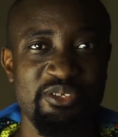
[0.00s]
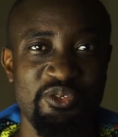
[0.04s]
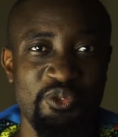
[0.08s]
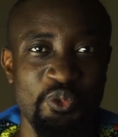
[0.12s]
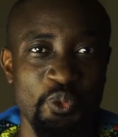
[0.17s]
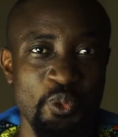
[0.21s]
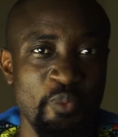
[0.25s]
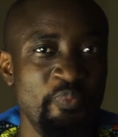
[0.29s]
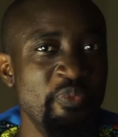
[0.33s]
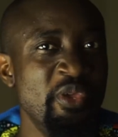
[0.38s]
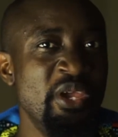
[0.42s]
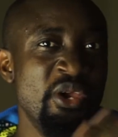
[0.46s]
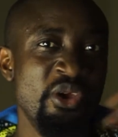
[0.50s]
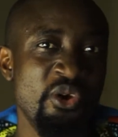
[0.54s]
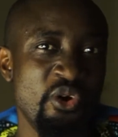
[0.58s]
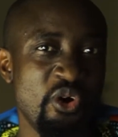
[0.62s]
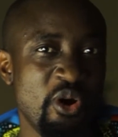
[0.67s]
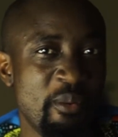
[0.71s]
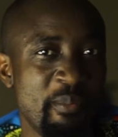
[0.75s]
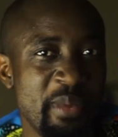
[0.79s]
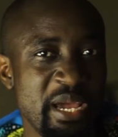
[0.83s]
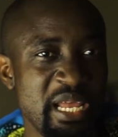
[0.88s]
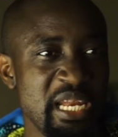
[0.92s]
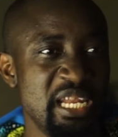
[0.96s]
So
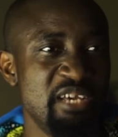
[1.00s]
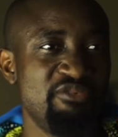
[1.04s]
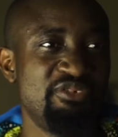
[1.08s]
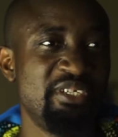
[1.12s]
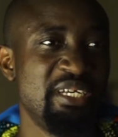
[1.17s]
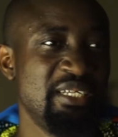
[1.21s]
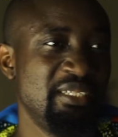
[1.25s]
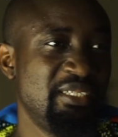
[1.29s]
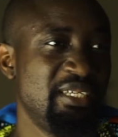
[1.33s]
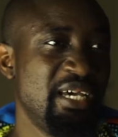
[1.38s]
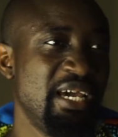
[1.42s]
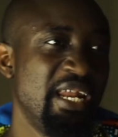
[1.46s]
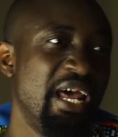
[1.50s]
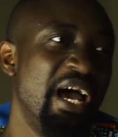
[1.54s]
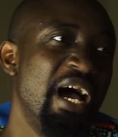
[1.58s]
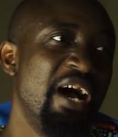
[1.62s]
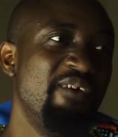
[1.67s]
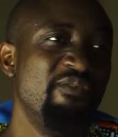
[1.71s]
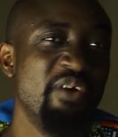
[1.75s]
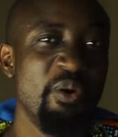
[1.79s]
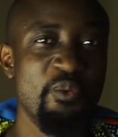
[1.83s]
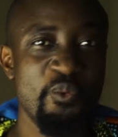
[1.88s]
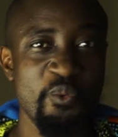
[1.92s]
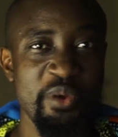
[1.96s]
on my left hand side, I
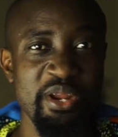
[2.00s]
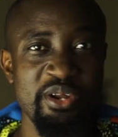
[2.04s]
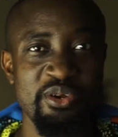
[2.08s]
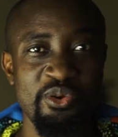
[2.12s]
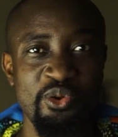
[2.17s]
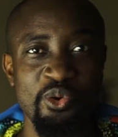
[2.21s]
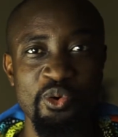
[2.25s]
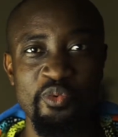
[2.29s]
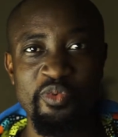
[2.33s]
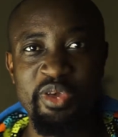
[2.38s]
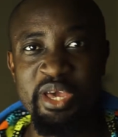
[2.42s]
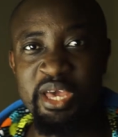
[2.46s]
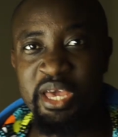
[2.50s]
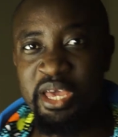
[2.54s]
have a window.